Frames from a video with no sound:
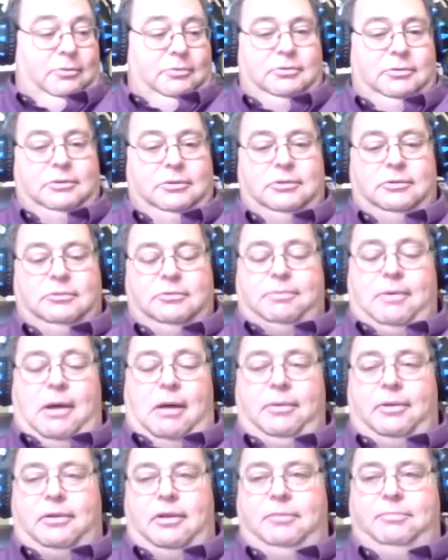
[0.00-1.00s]
What's the
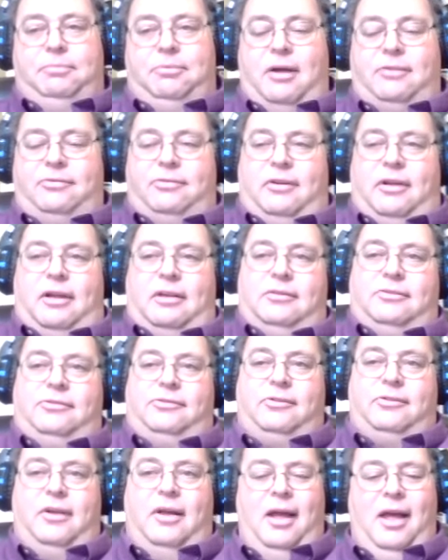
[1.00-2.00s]
statute of
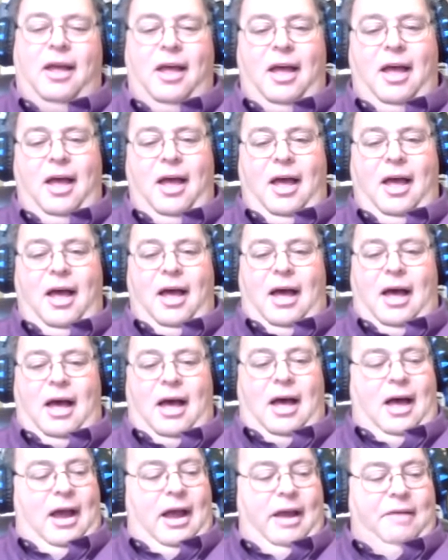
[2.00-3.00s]
limitations, though? I mean,
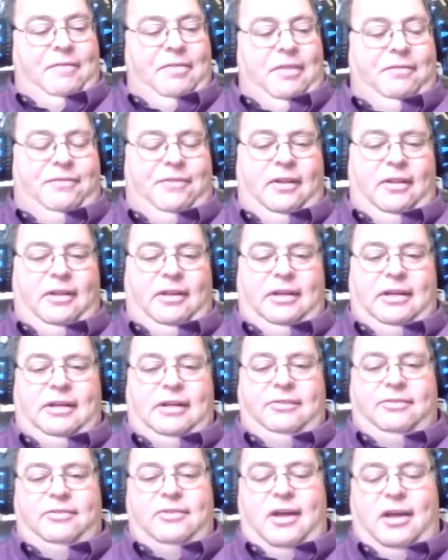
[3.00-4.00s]
isn't
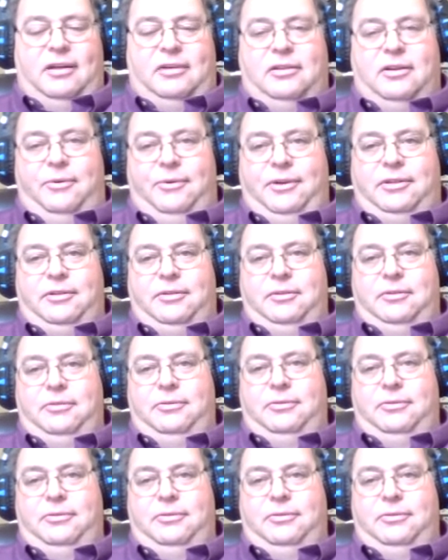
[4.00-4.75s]
that passed